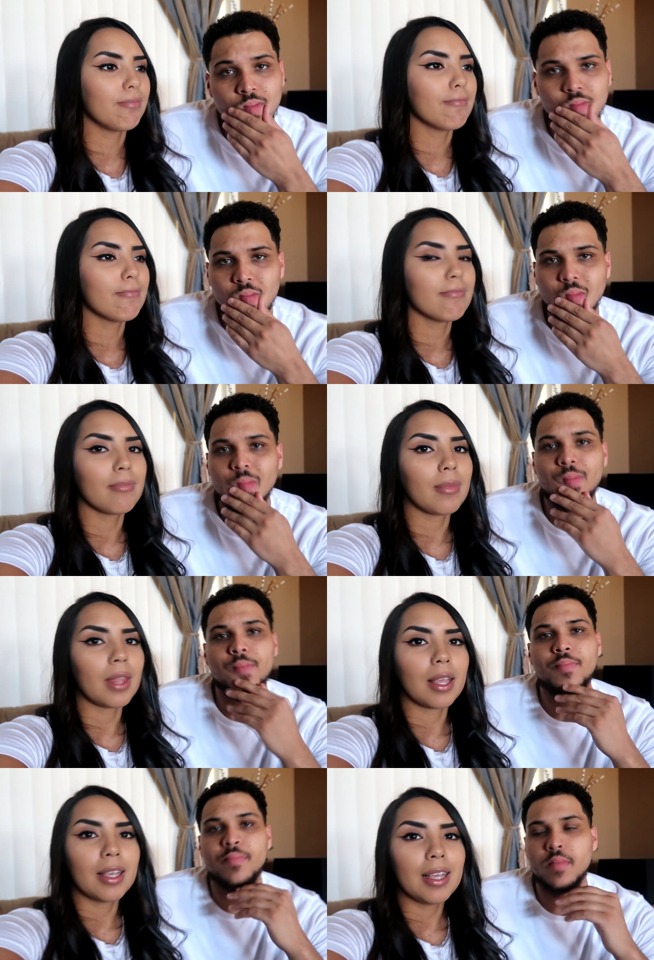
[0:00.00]
Speaker 1: Mm-mm.
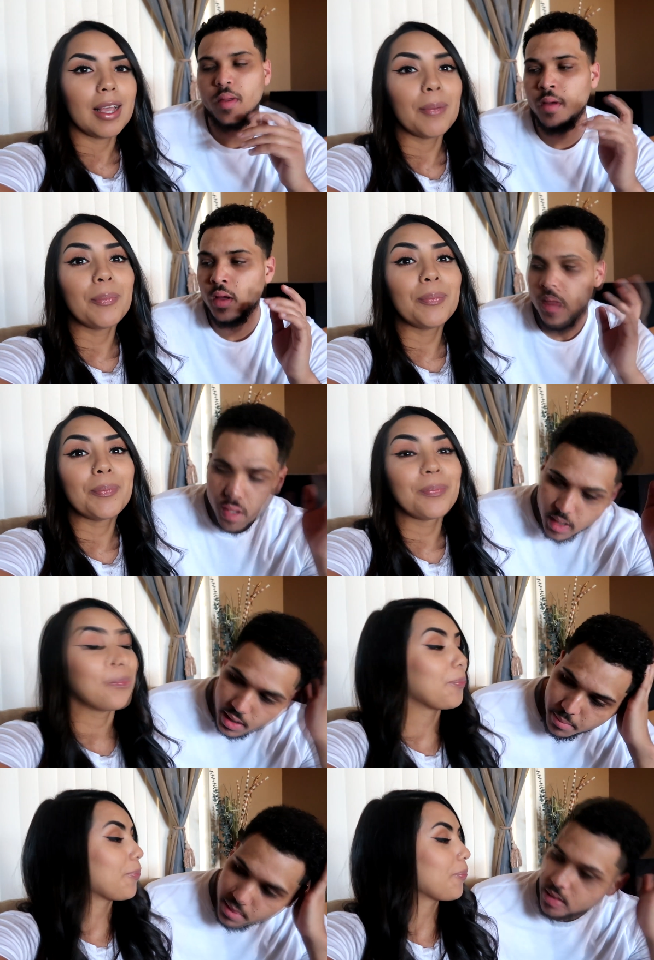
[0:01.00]

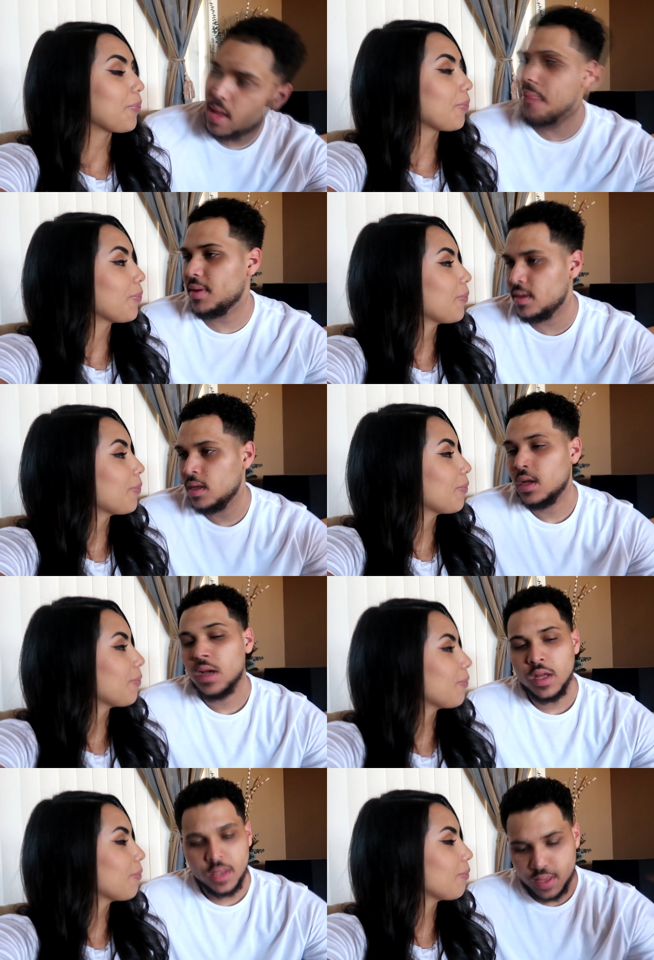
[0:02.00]
Yeah, but I mean,
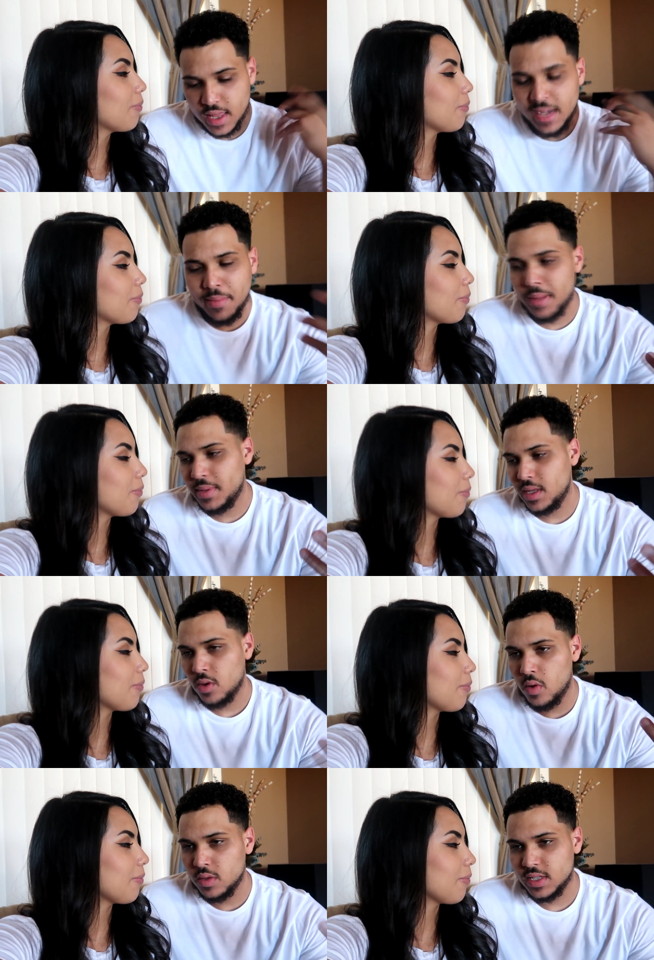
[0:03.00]
the thing about being
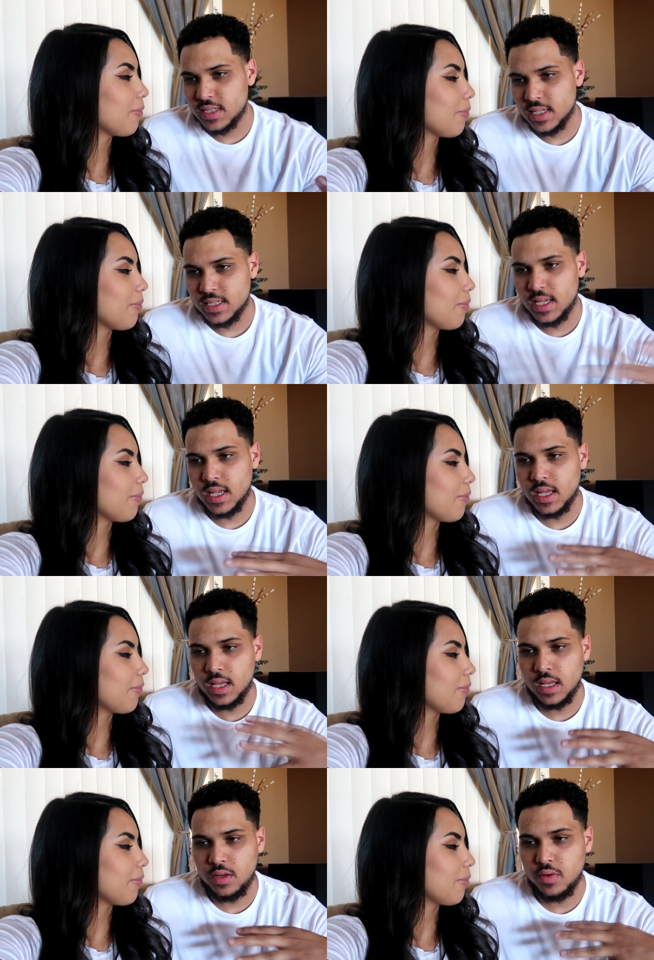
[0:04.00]
the oldest is
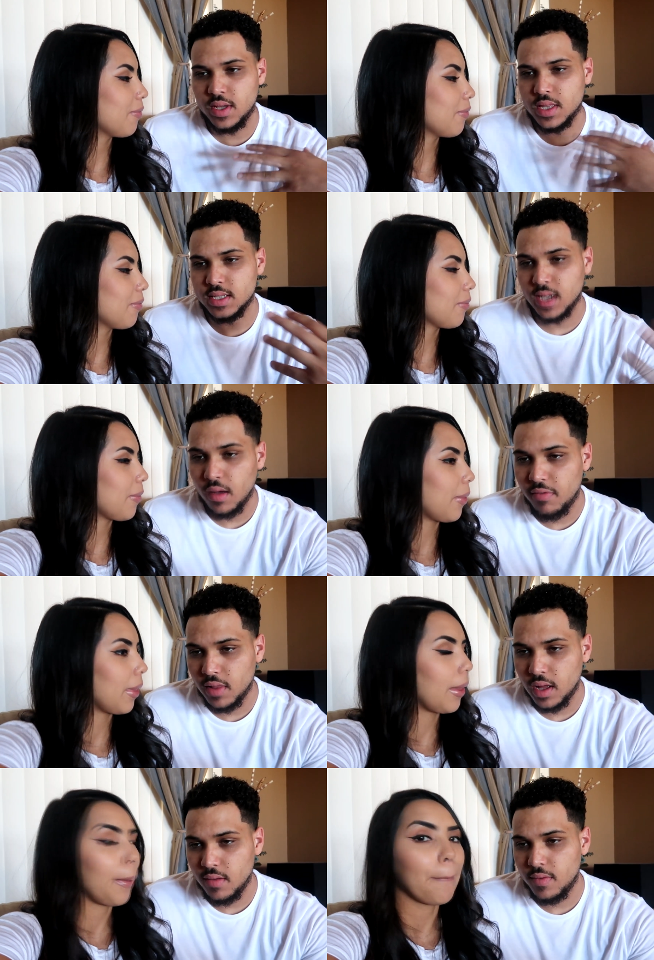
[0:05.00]
you get the tough
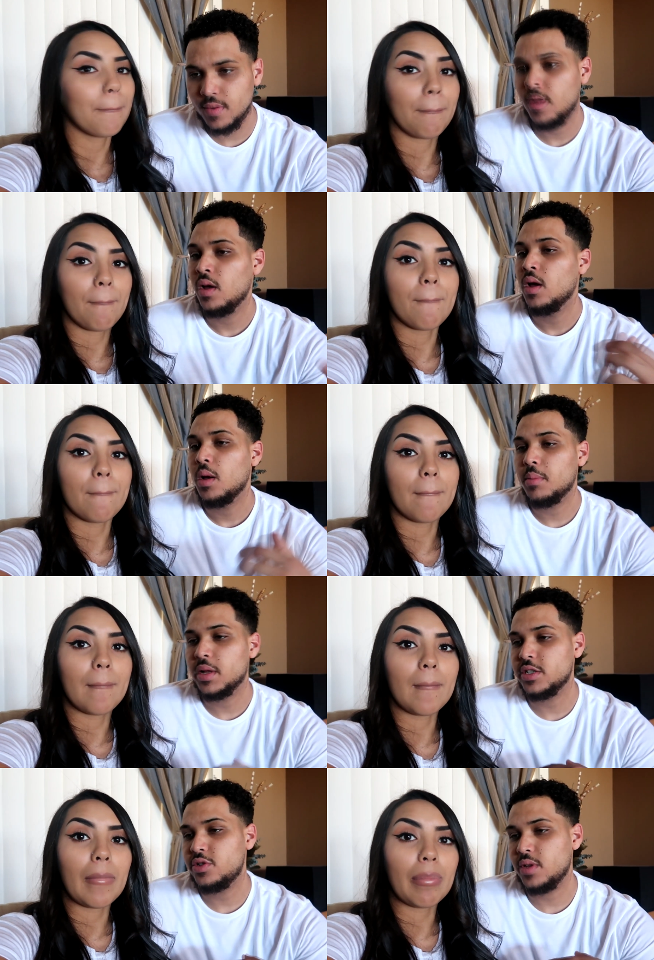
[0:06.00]
love
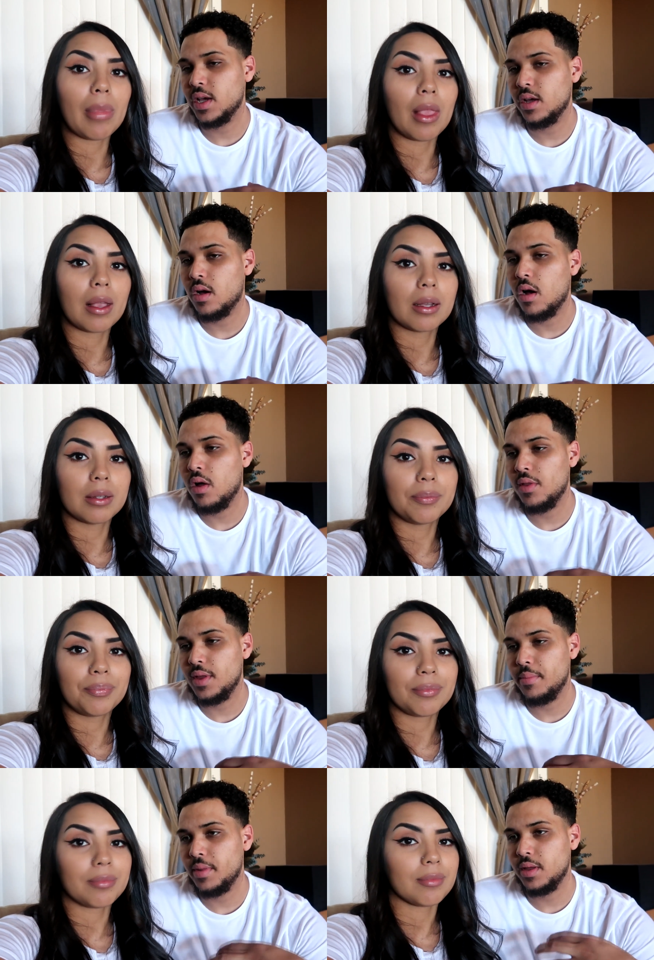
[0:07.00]
Plus, you get all the
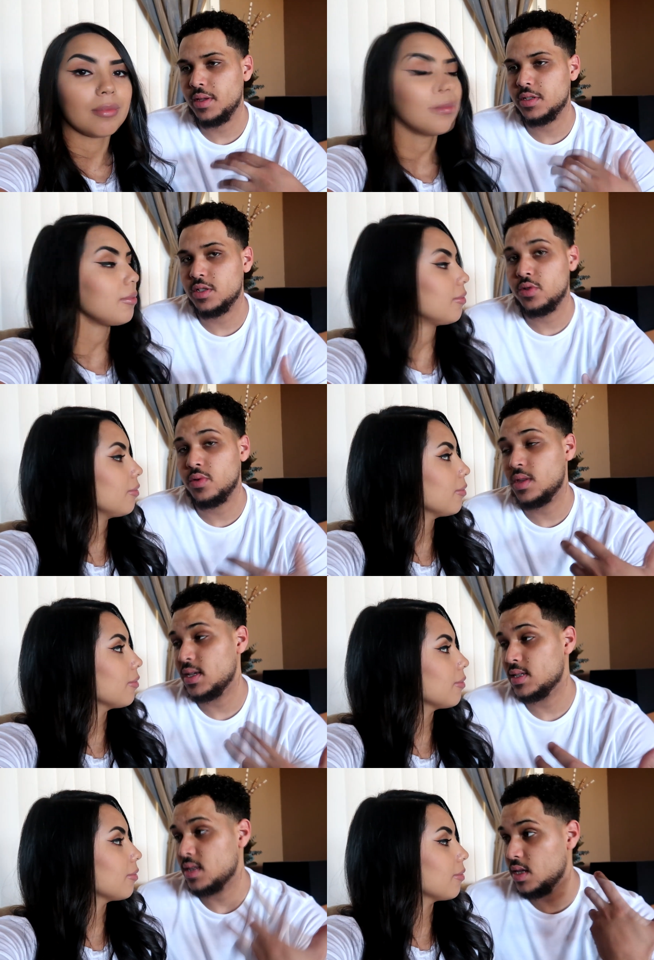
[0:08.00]
ability to do
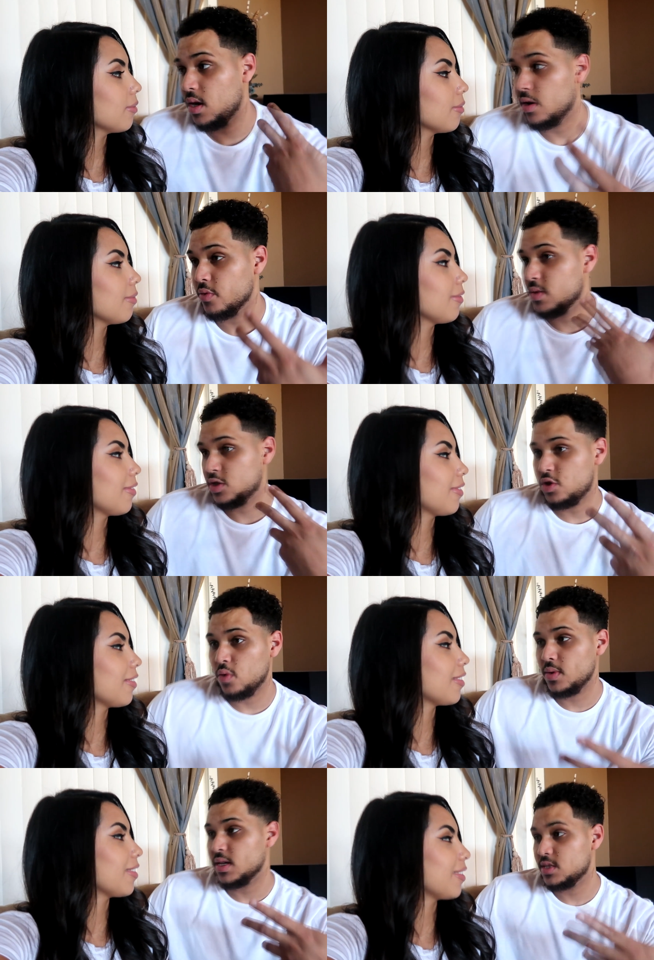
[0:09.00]
things that the younger ones
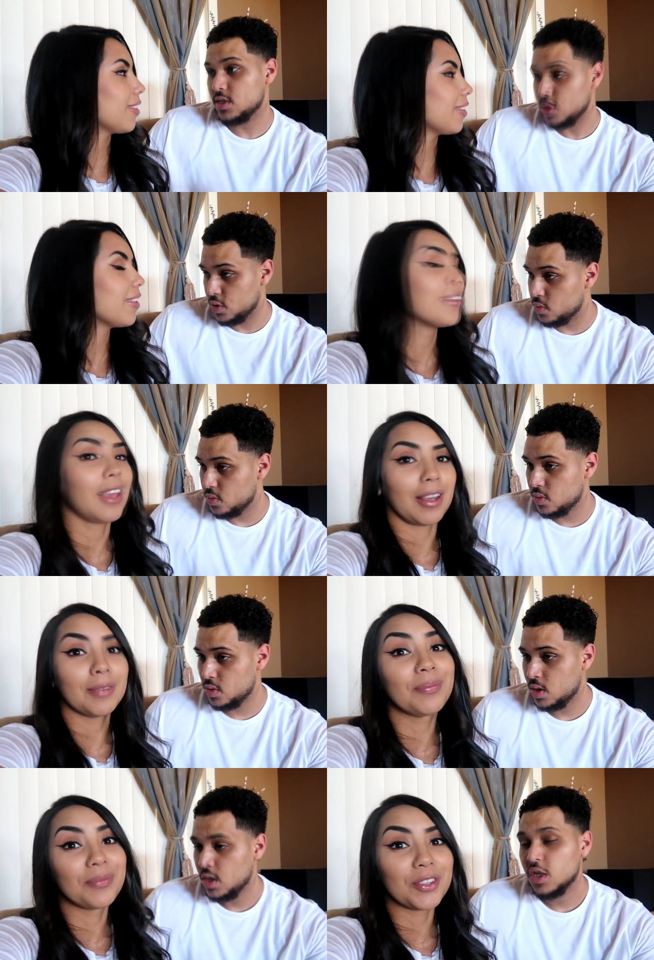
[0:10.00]
don't get to do. Yeah,
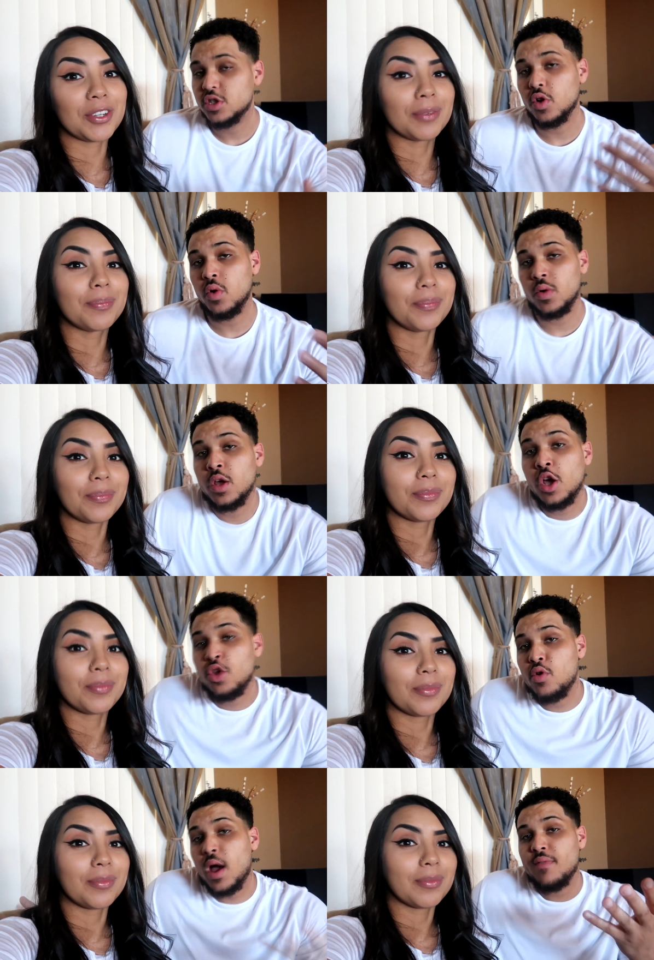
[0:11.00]
true. So
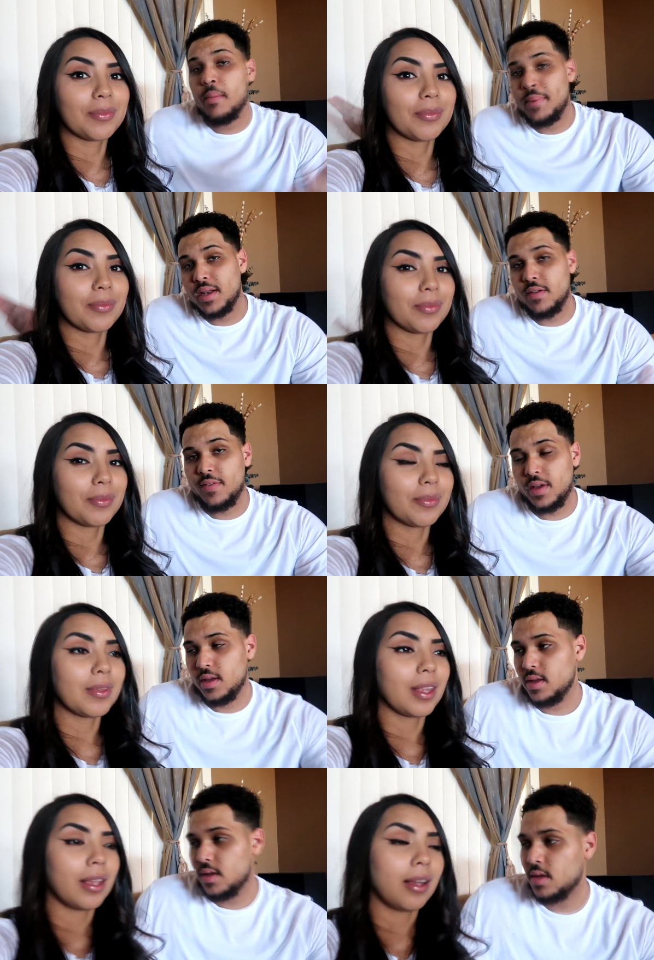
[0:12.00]
you have a
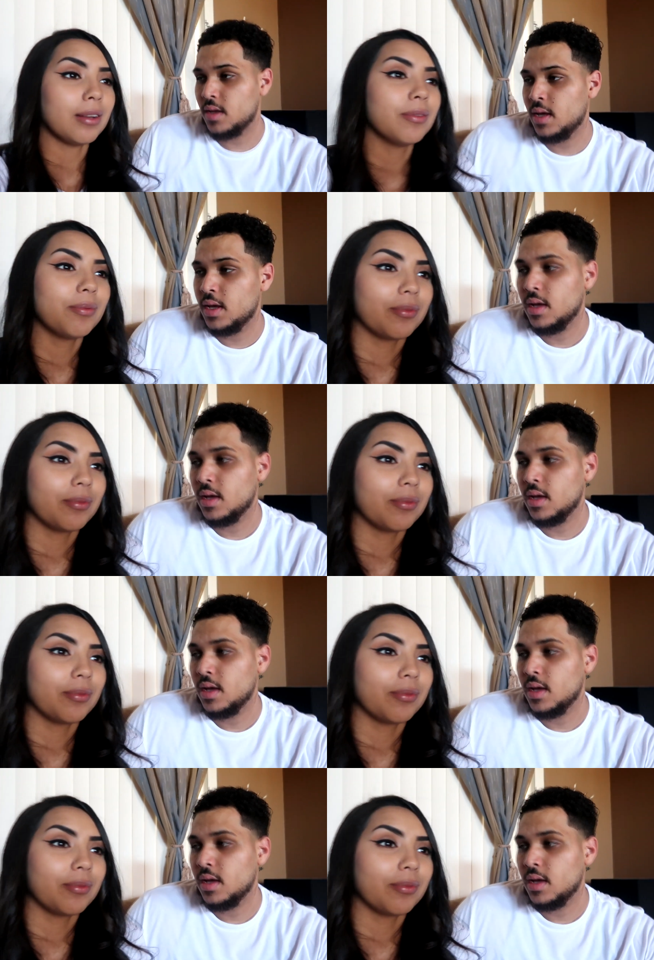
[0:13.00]
benefit. Yeah.